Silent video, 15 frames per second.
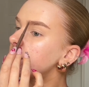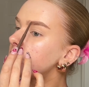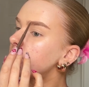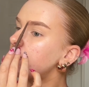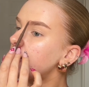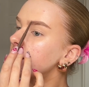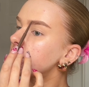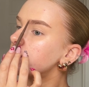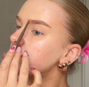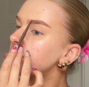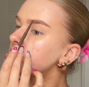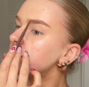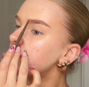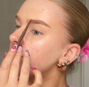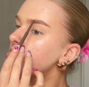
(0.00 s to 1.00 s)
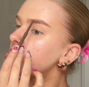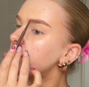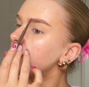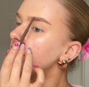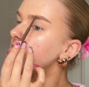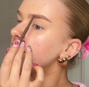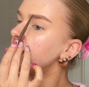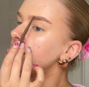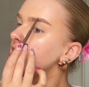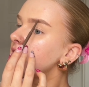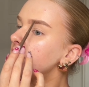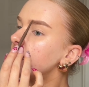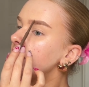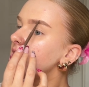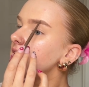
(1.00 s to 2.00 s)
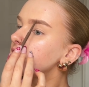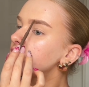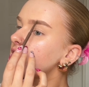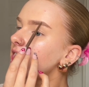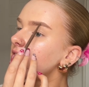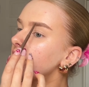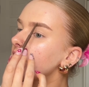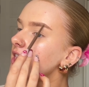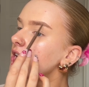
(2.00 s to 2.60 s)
pencil is so thin, it generally